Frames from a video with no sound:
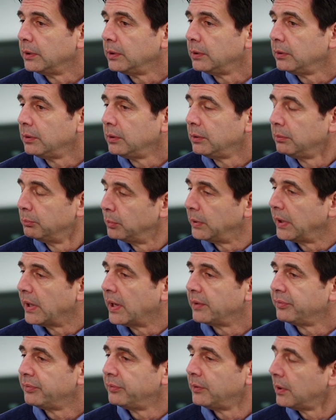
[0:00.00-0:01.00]
we
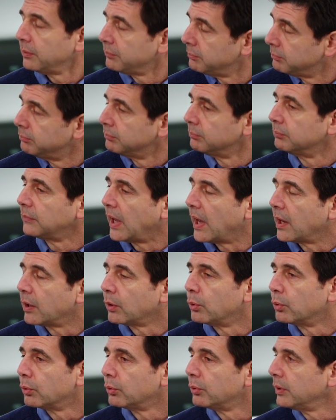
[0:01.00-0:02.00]
had that
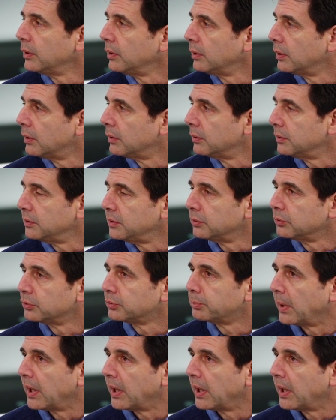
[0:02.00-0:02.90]
category in years